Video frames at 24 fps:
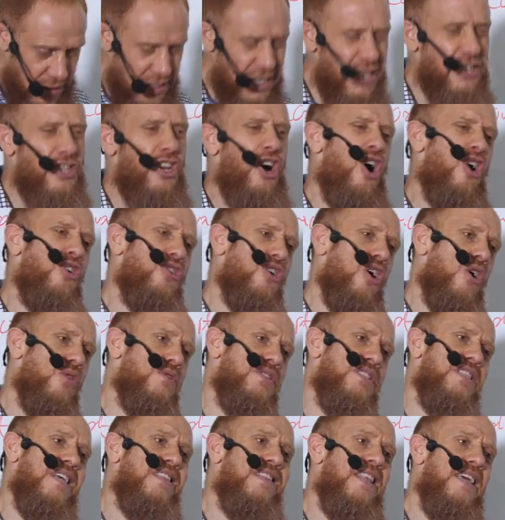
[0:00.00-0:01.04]
said, no,
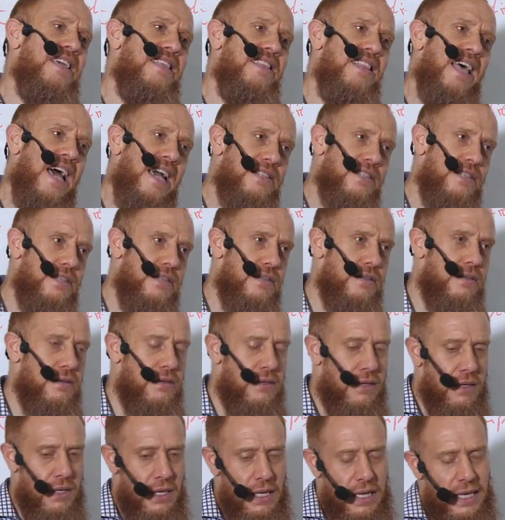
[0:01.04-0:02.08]
it's not like that.
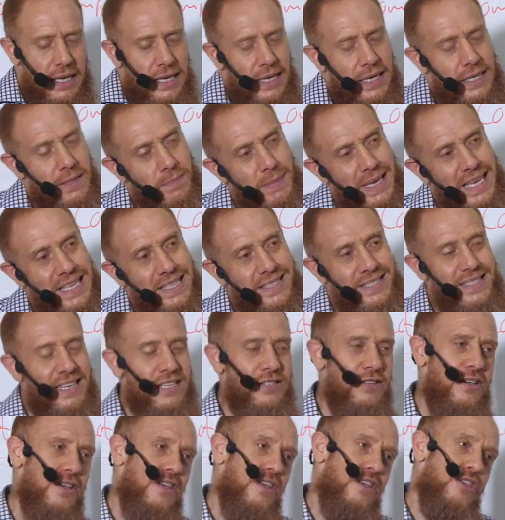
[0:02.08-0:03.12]
It means
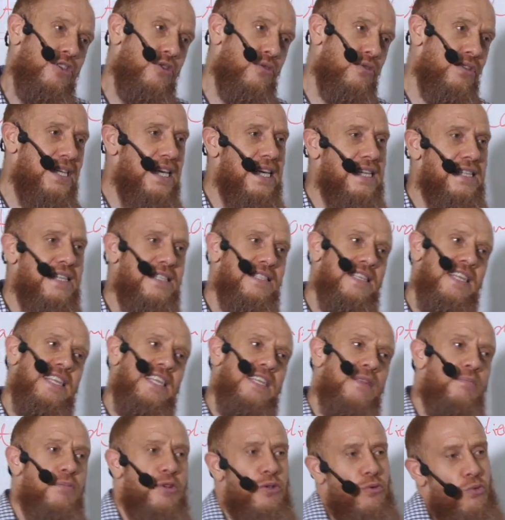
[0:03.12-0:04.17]
that your deen is a
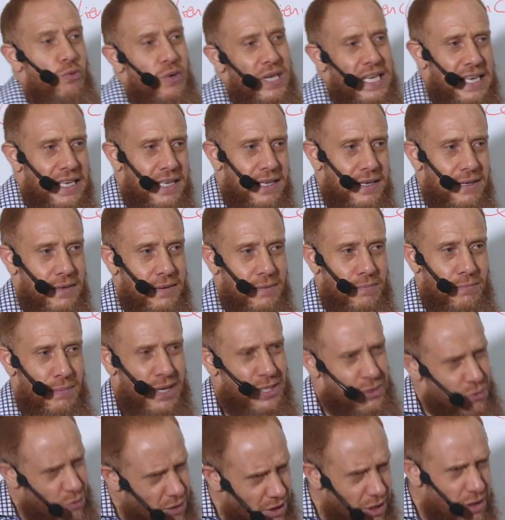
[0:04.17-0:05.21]
little bit weak.
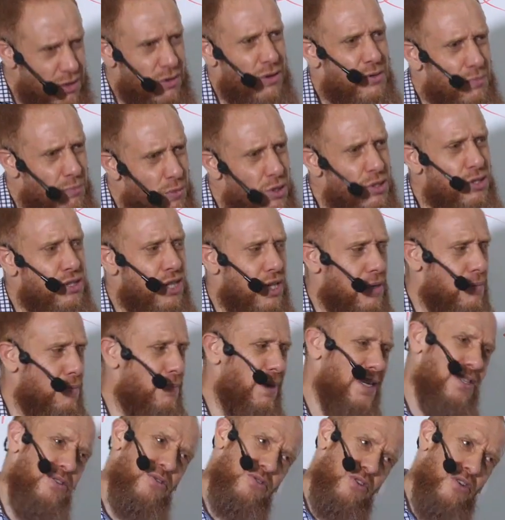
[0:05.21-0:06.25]
But you are a good Muslim,
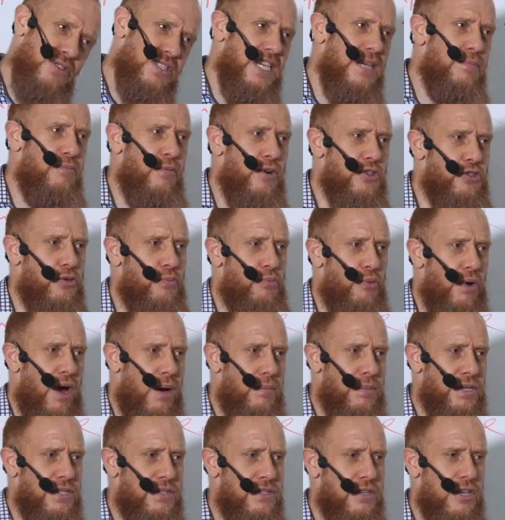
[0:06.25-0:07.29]
but you don't keep what you
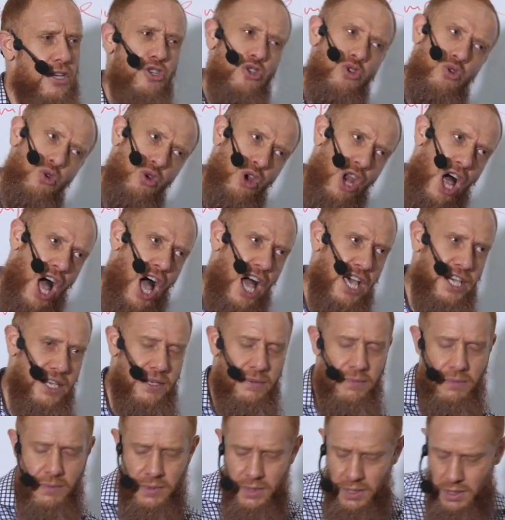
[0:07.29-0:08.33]
promise. You lie.
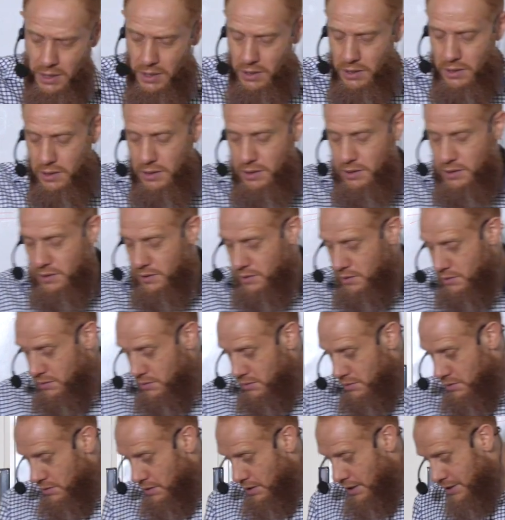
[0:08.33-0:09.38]

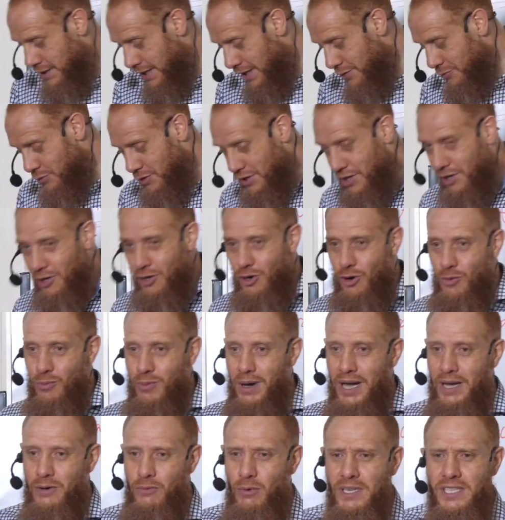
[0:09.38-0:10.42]
And then we can go
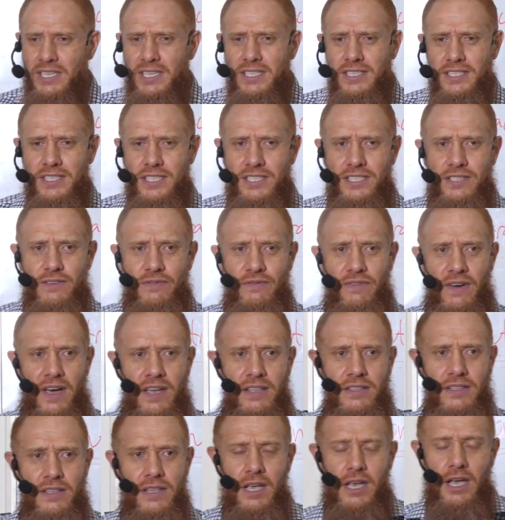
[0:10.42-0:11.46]
back. What is the
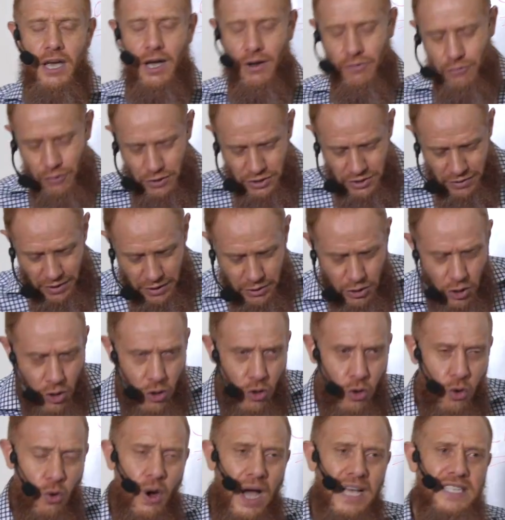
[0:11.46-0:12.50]
sifat? First of all,
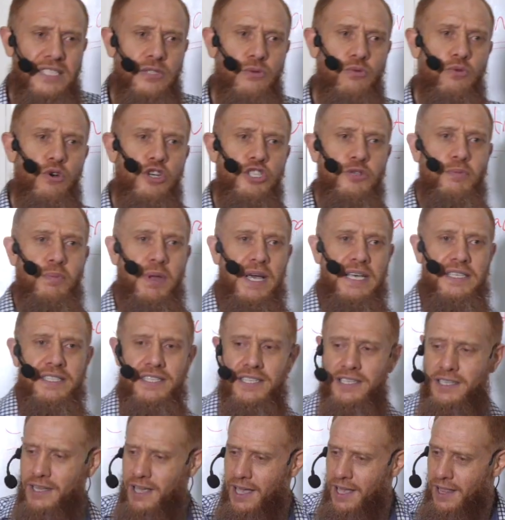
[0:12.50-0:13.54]
who has the worst place
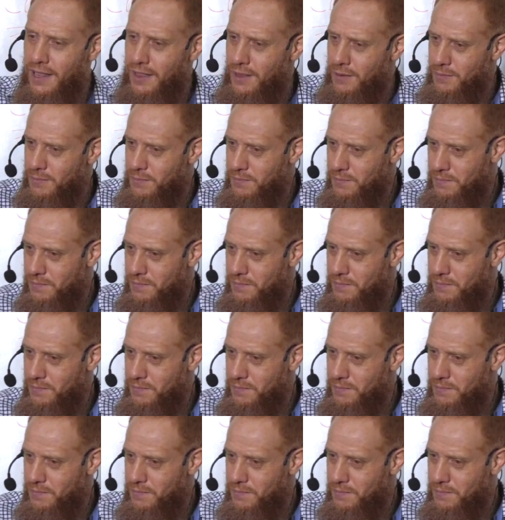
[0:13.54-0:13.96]
in hell?